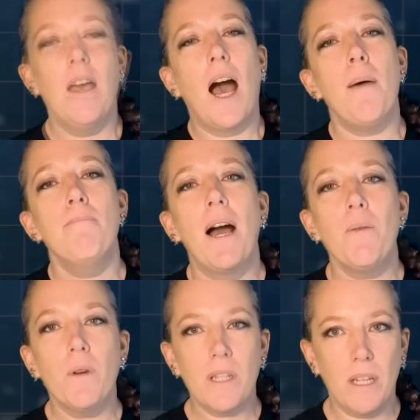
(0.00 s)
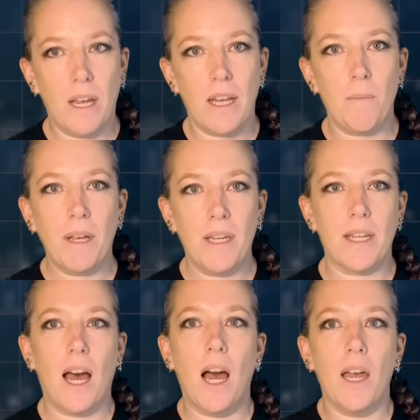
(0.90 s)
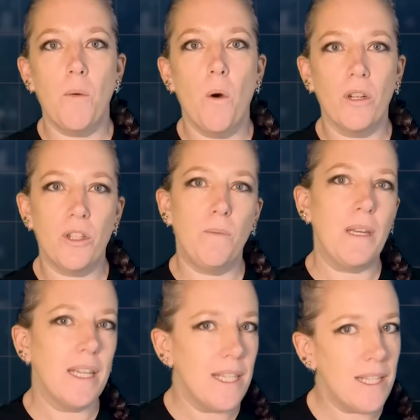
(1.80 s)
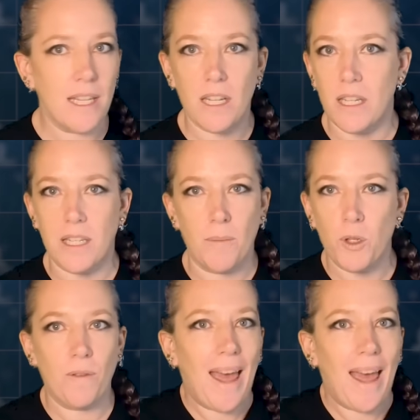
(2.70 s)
I might want to learn it because I want to be considered as some sort of